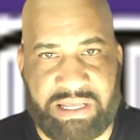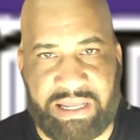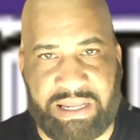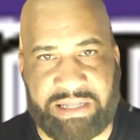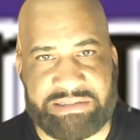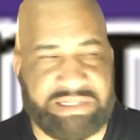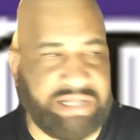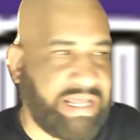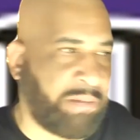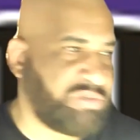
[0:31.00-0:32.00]
And
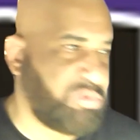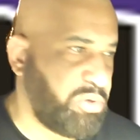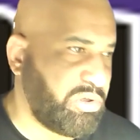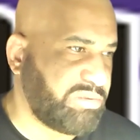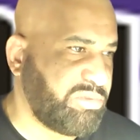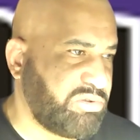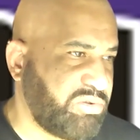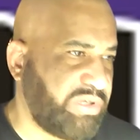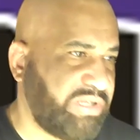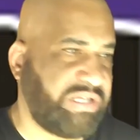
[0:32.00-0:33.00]
today I'm supposed to be
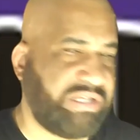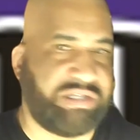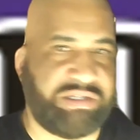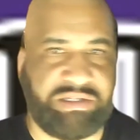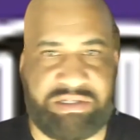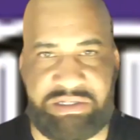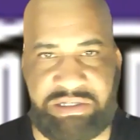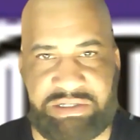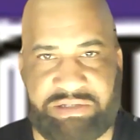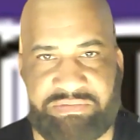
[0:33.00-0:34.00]
doing
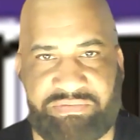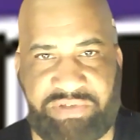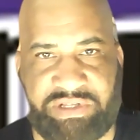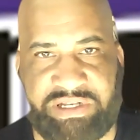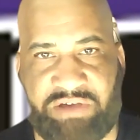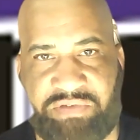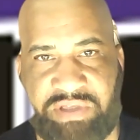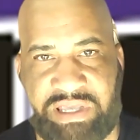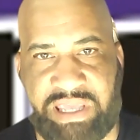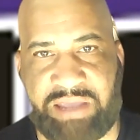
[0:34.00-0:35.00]
the
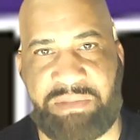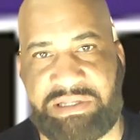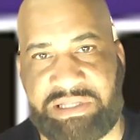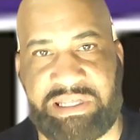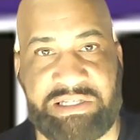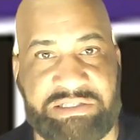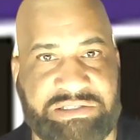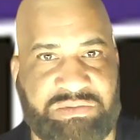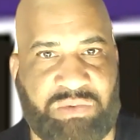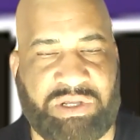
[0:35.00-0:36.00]
Philadelphia game that the Kings
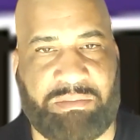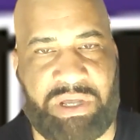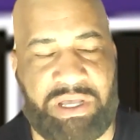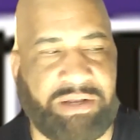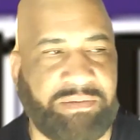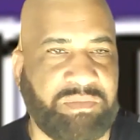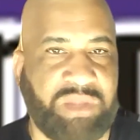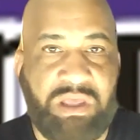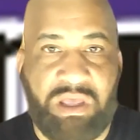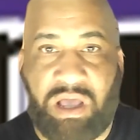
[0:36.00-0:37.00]
just won, but
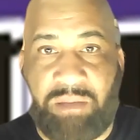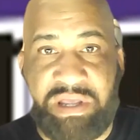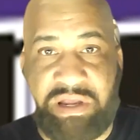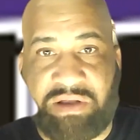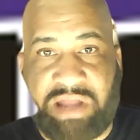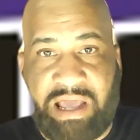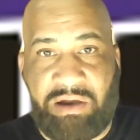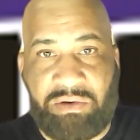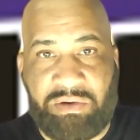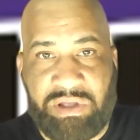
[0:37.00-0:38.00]
I'm here
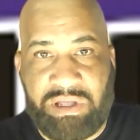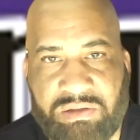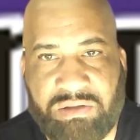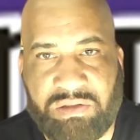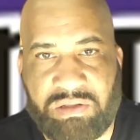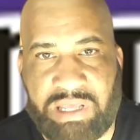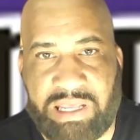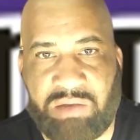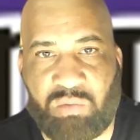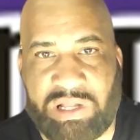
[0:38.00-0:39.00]
now.
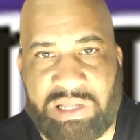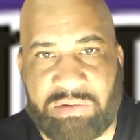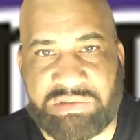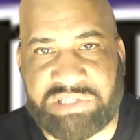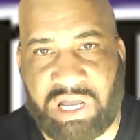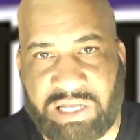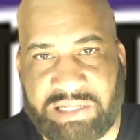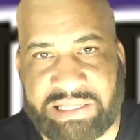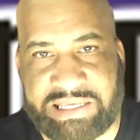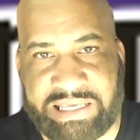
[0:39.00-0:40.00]
And while I was
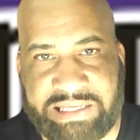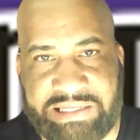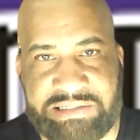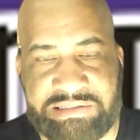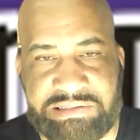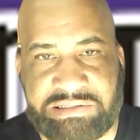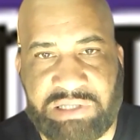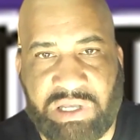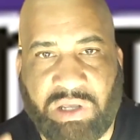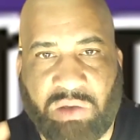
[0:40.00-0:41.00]
gone, the
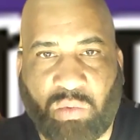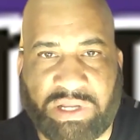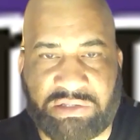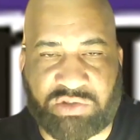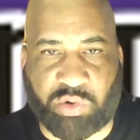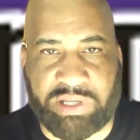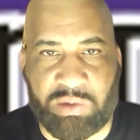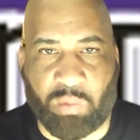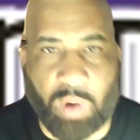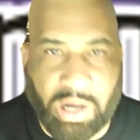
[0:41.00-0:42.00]
Kings went
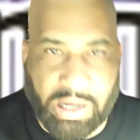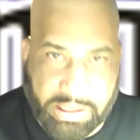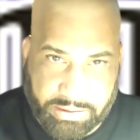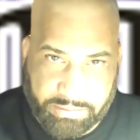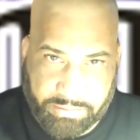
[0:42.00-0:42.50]
3-1